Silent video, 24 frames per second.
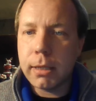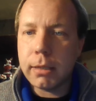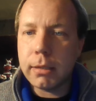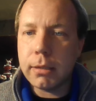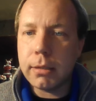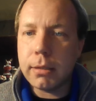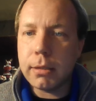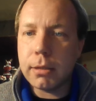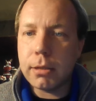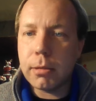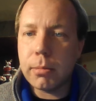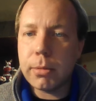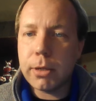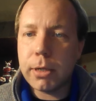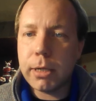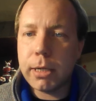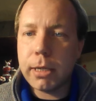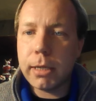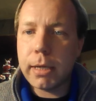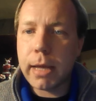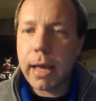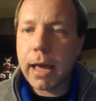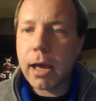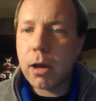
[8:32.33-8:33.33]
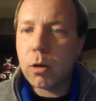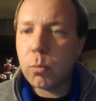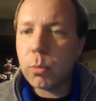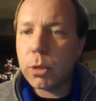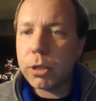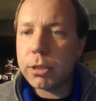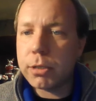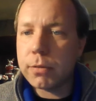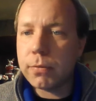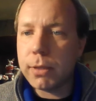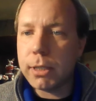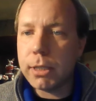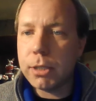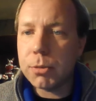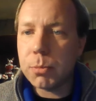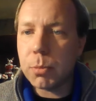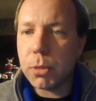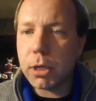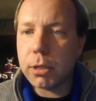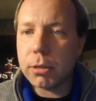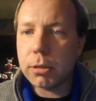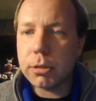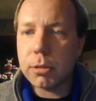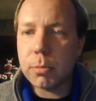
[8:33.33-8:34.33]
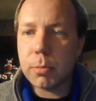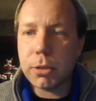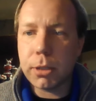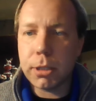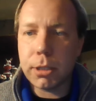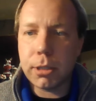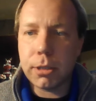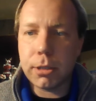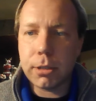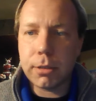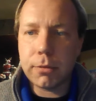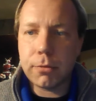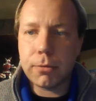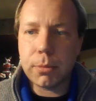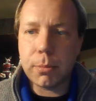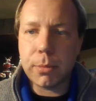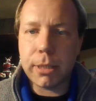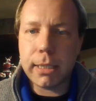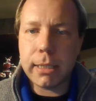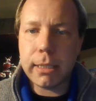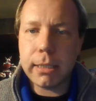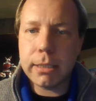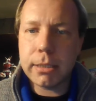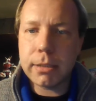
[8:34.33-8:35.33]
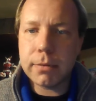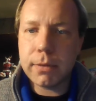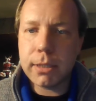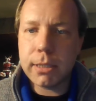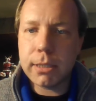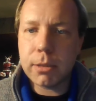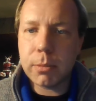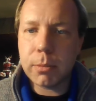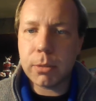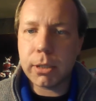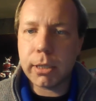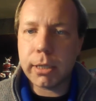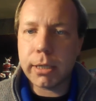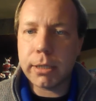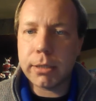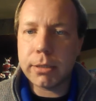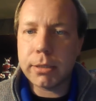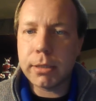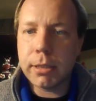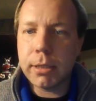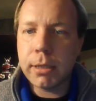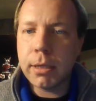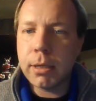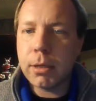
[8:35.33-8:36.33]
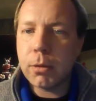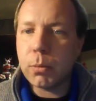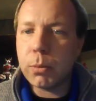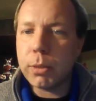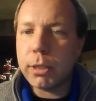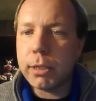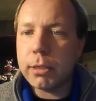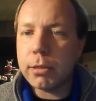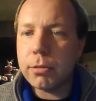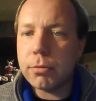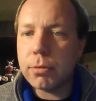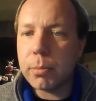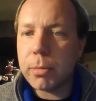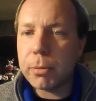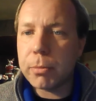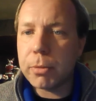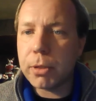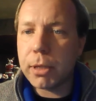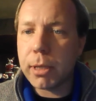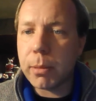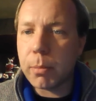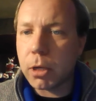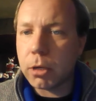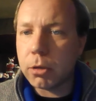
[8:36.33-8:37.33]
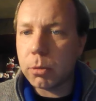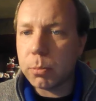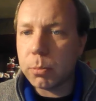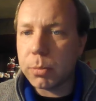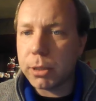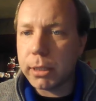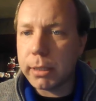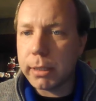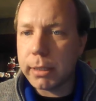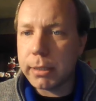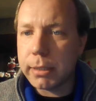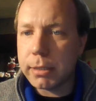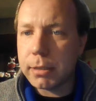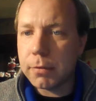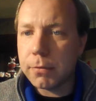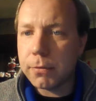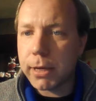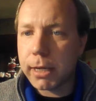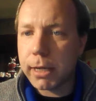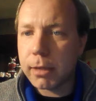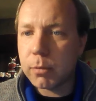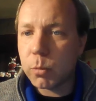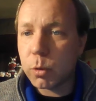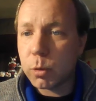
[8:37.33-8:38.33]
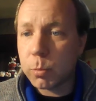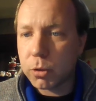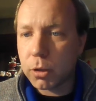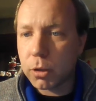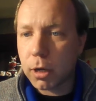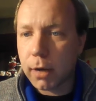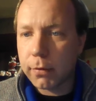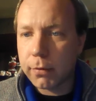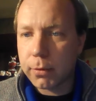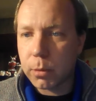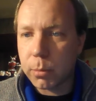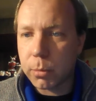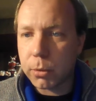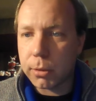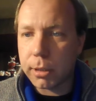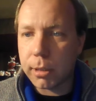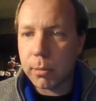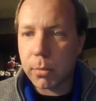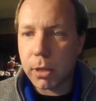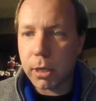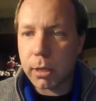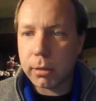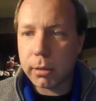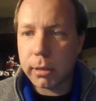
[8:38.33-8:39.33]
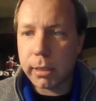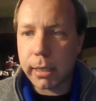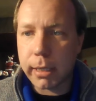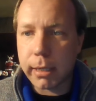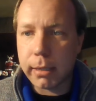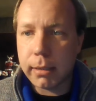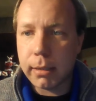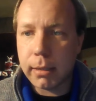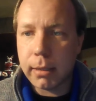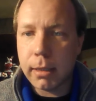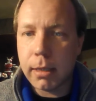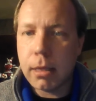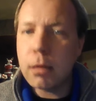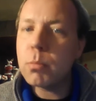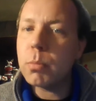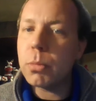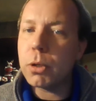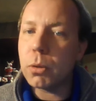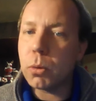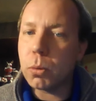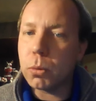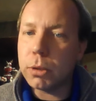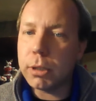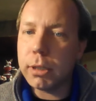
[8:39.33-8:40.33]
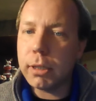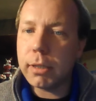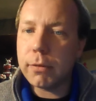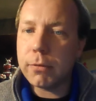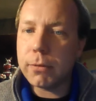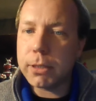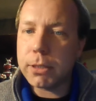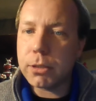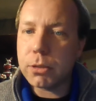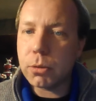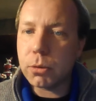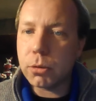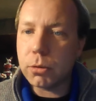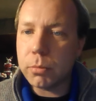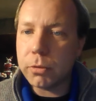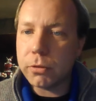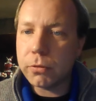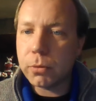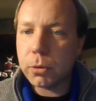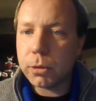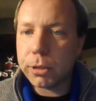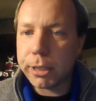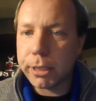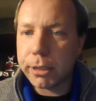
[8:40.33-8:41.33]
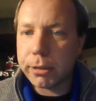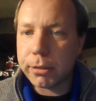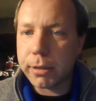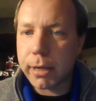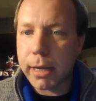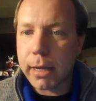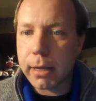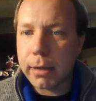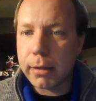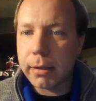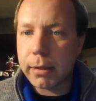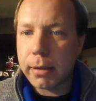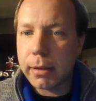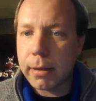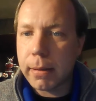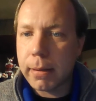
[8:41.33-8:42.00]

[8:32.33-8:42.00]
In determining how much of each model to procure from each of these suppliers, we need to remember that Model B is in fact more profitable than Model A, but only if it's sold before year end.